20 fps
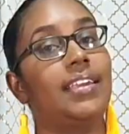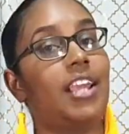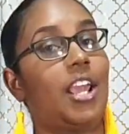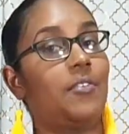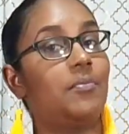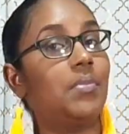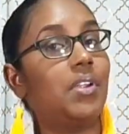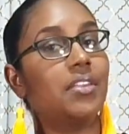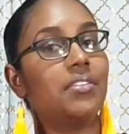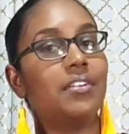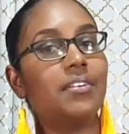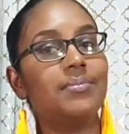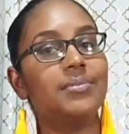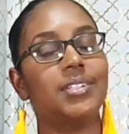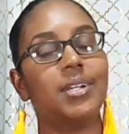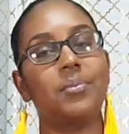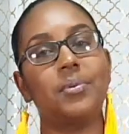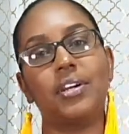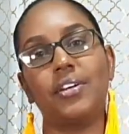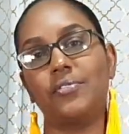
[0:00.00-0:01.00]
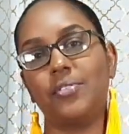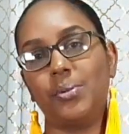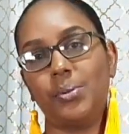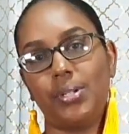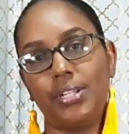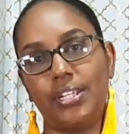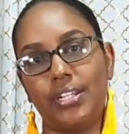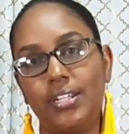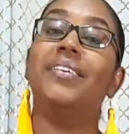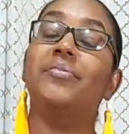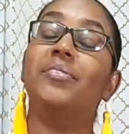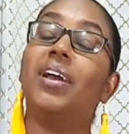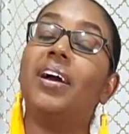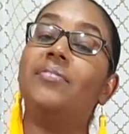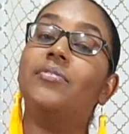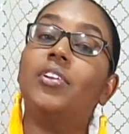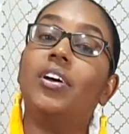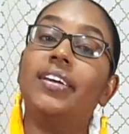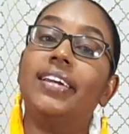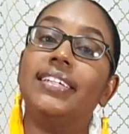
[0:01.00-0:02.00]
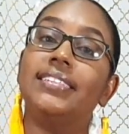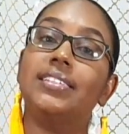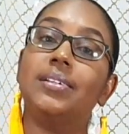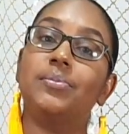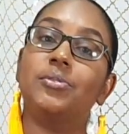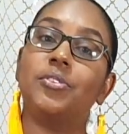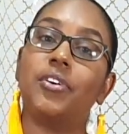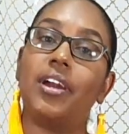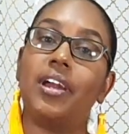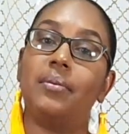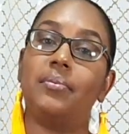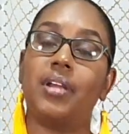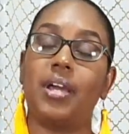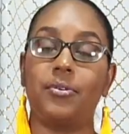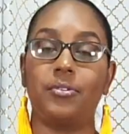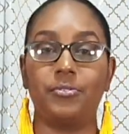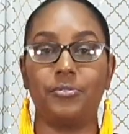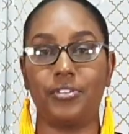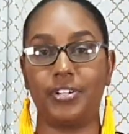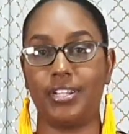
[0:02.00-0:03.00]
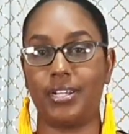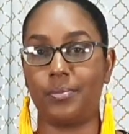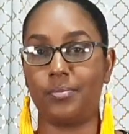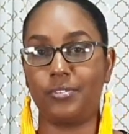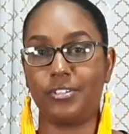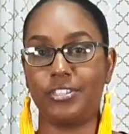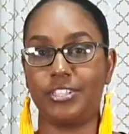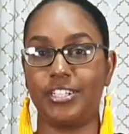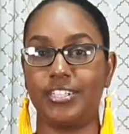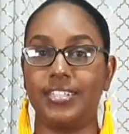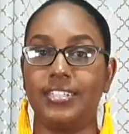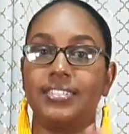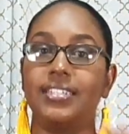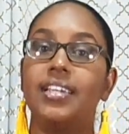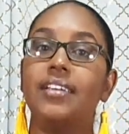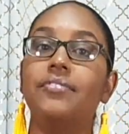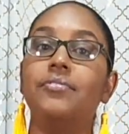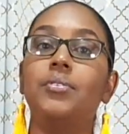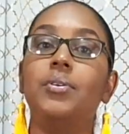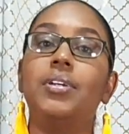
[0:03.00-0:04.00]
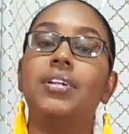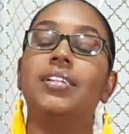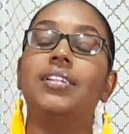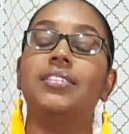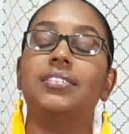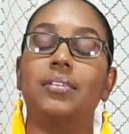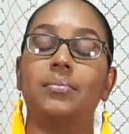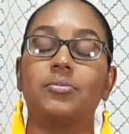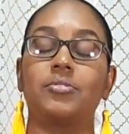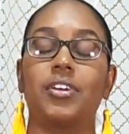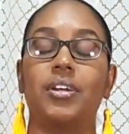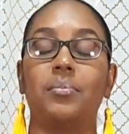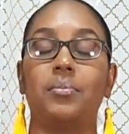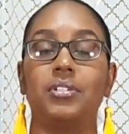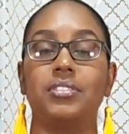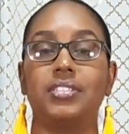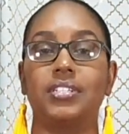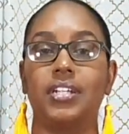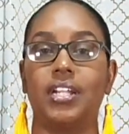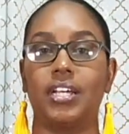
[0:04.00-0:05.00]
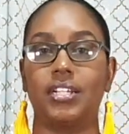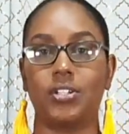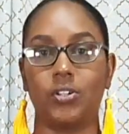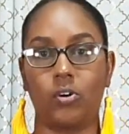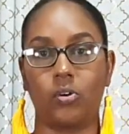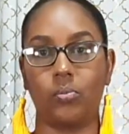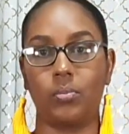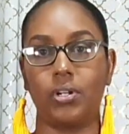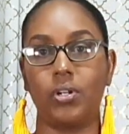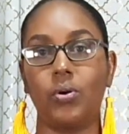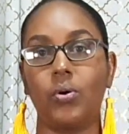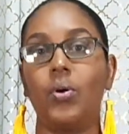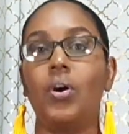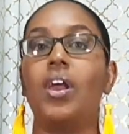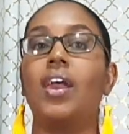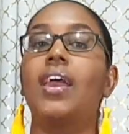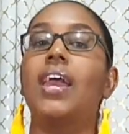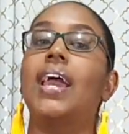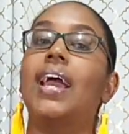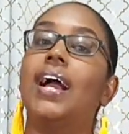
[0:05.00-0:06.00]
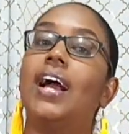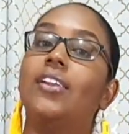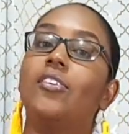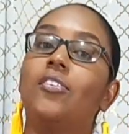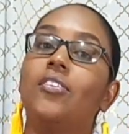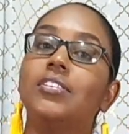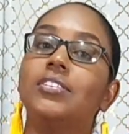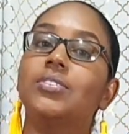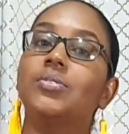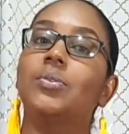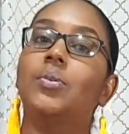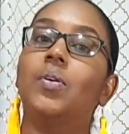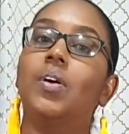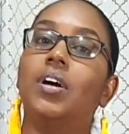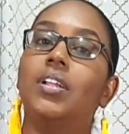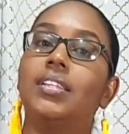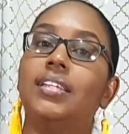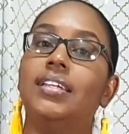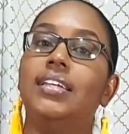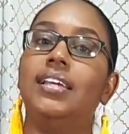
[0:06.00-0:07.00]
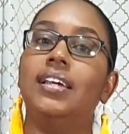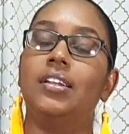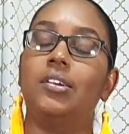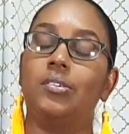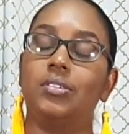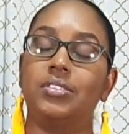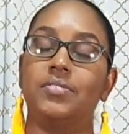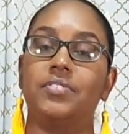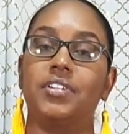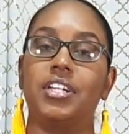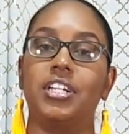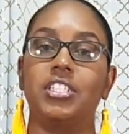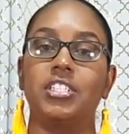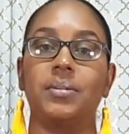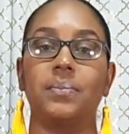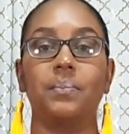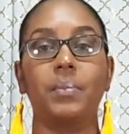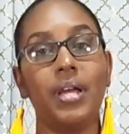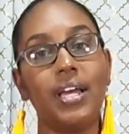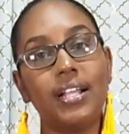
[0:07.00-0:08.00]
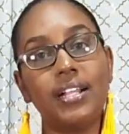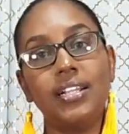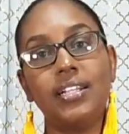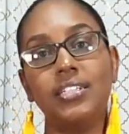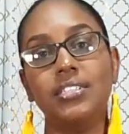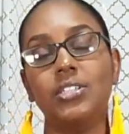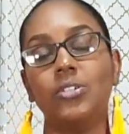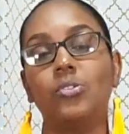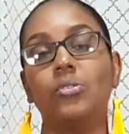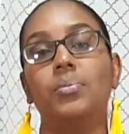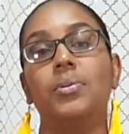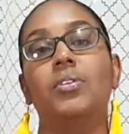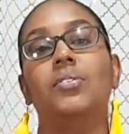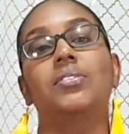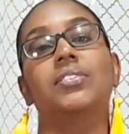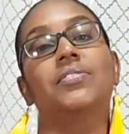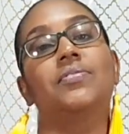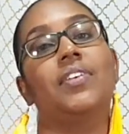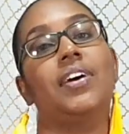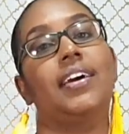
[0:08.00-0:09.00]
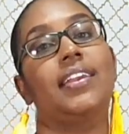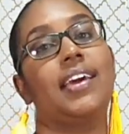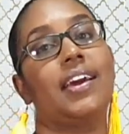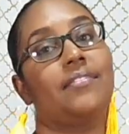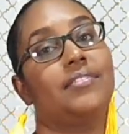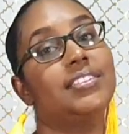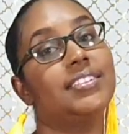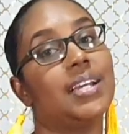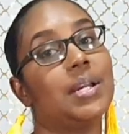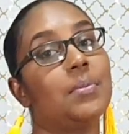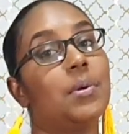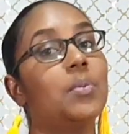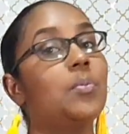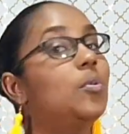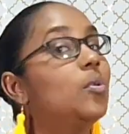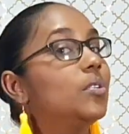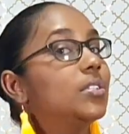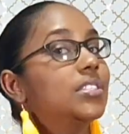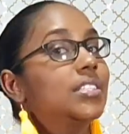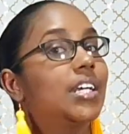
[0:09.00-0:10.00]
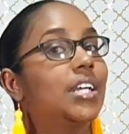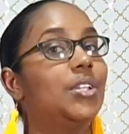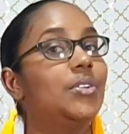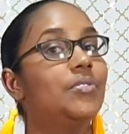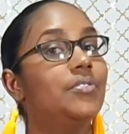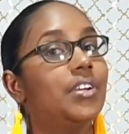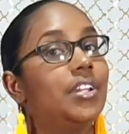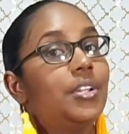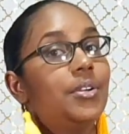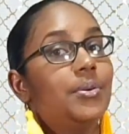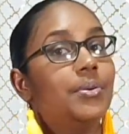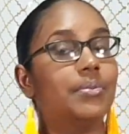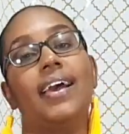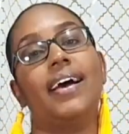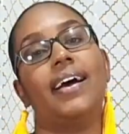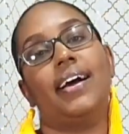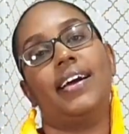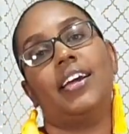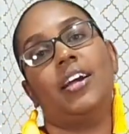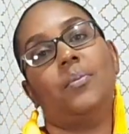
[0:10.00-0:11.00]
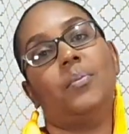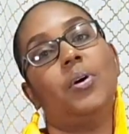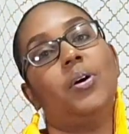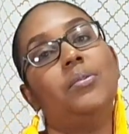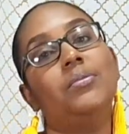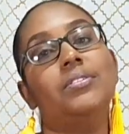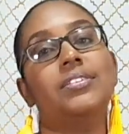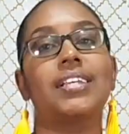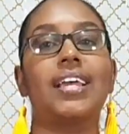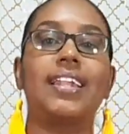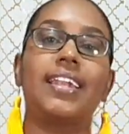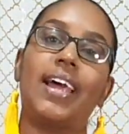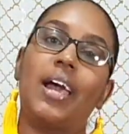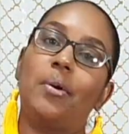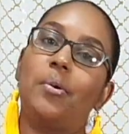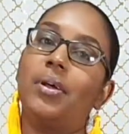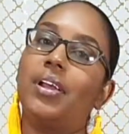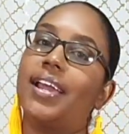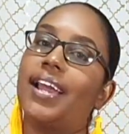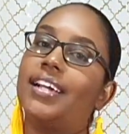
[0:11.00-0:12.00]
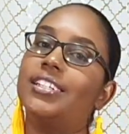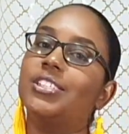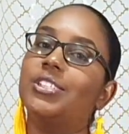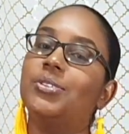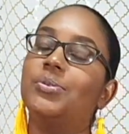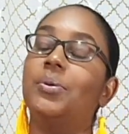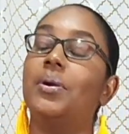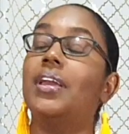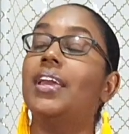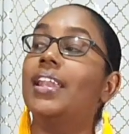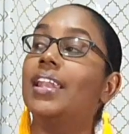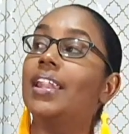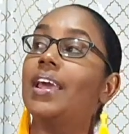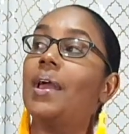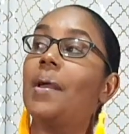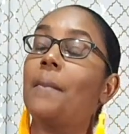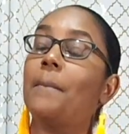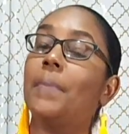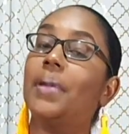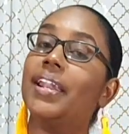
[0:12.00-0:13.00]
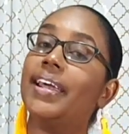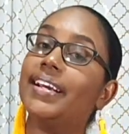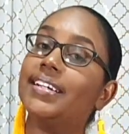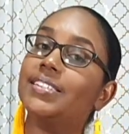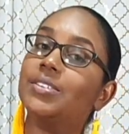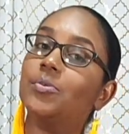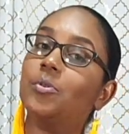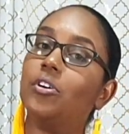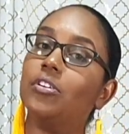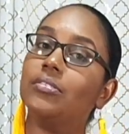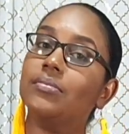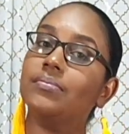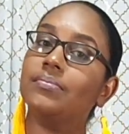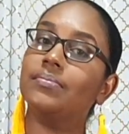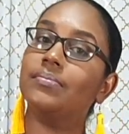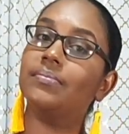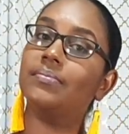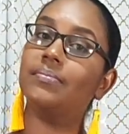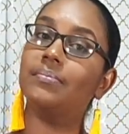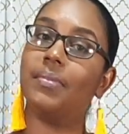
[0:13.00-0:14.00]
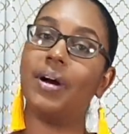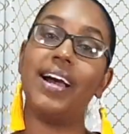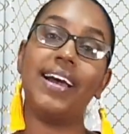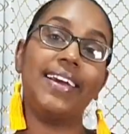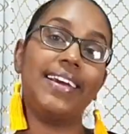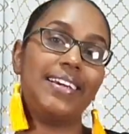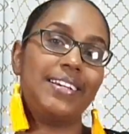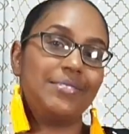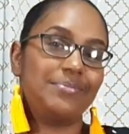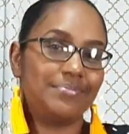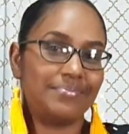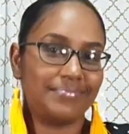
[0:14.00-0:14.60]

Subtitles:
Give me a thumbs up if you did. If you have not yet subscribed, I will really appreciate it if you hit the subscribe button down below and also the notification bell so you'll be notified every time I post a new video. I am out and I will catch you in my next one. Bye!